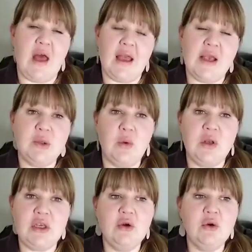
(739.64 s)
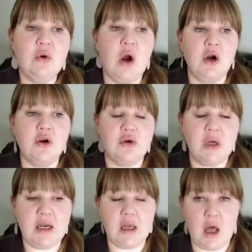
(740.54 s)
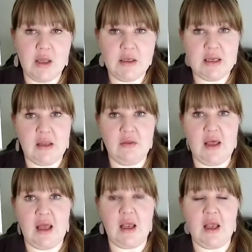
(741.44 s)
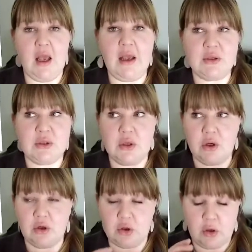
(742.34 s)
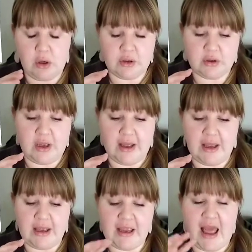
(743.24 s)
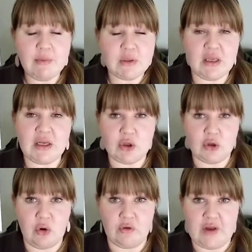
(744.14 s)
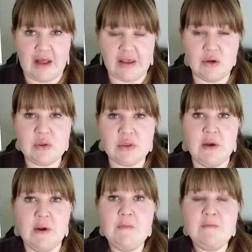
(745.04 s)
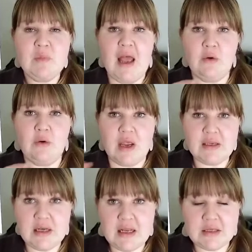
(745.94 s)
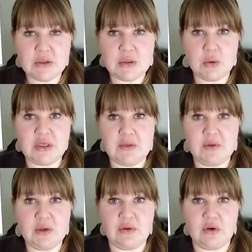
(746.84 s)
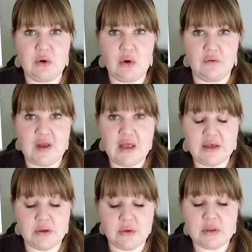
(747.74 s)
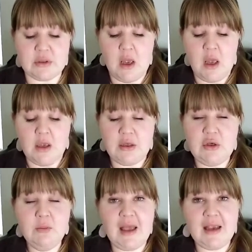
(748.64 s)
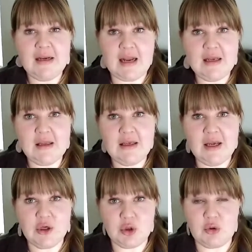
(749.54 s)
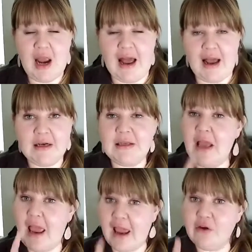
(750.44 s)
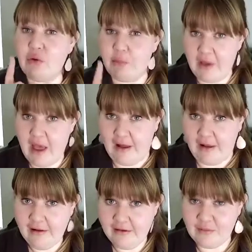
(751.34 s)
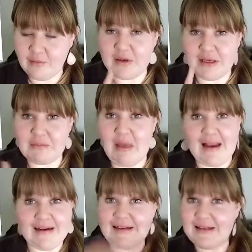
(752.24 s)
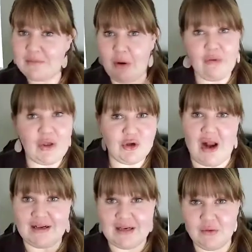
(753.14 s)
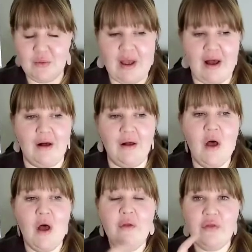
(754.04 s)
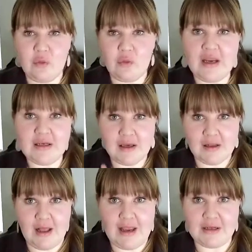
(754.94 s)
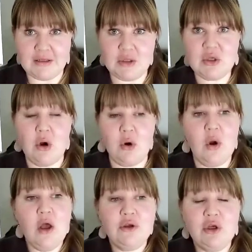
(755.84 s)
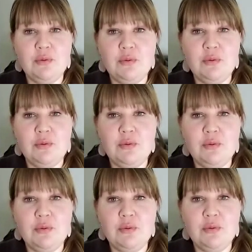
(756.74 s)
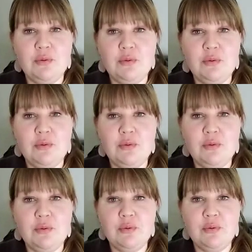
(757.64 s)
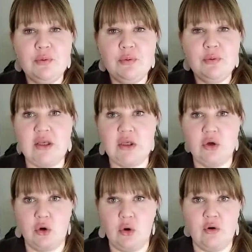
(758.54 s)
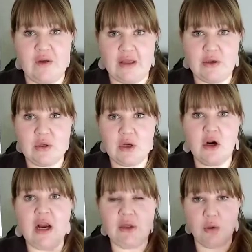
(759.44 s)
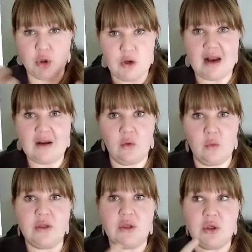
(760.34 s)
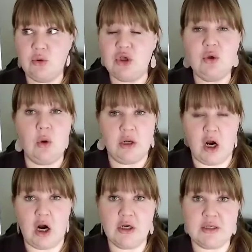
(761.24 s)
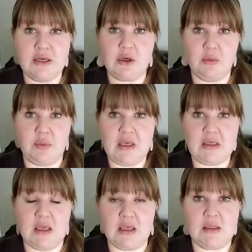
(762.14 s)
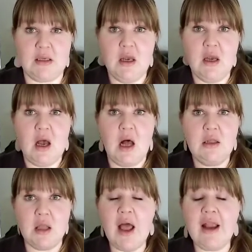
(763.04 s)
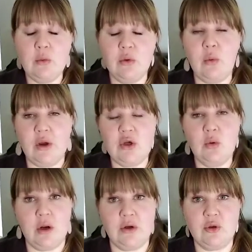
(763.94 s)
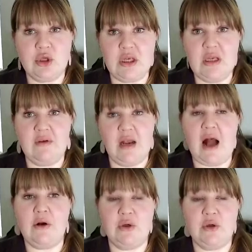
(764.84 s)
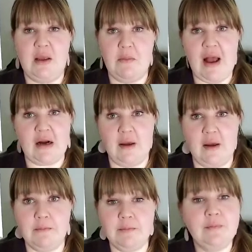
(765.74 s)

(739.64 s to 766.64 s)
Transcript: of that is when you are creating content that is encapsulates your core values and resonates so deeply with your core values, you magnetically attract and repel, because magnets both attract and repel the right clients. So you are the ones that align with what your core values are, and you attract the ones who do, on a heart-centered basis, align with what you want to achieve and how you can impact them.